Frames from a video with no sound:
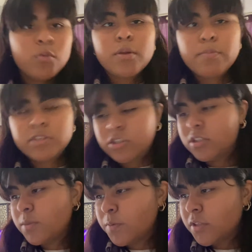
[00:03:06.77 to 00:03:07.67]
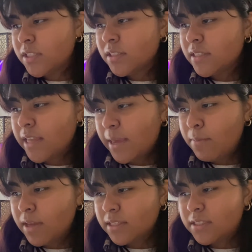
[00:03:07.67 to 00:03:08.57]
butcher this person's name,
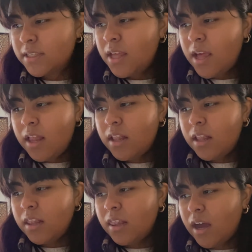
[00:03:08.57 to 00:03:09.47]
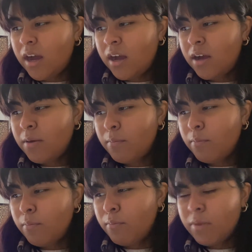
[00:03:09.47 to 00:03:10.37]
but it's La
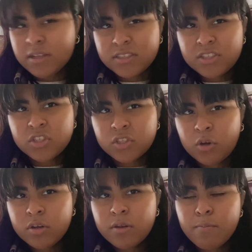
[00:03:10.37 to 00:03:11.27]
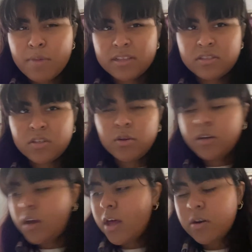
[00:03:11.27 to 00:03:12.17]
Manson.
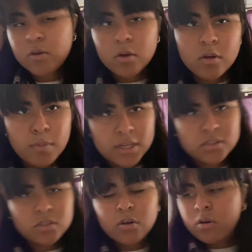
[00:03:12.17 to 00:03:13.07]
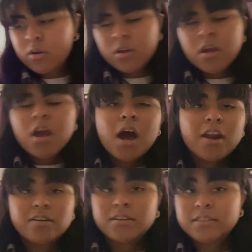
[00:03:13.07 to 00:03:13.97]
I don't know
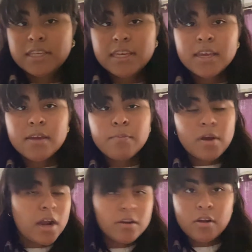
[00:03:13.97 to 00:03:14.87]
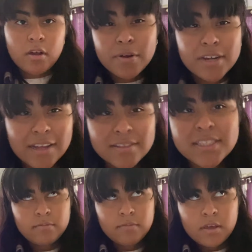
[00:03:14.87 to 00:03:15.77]
how to pronounce
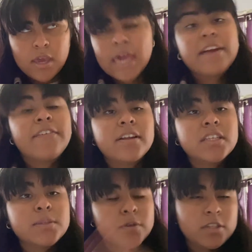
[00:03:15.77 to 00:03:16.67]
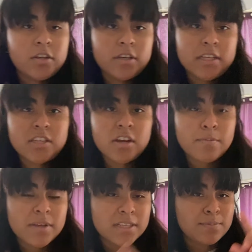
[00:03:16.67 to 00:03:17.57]
it. And I found this person on Instagram
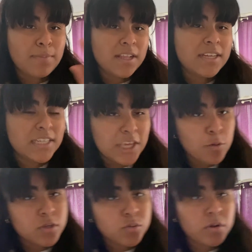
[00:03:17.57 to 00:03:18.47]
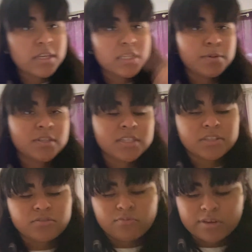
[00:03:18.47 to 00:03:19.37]
because Bella Hadid was wearing this
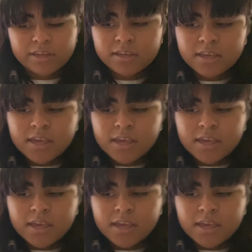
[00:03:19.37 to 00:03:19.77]
person's ring.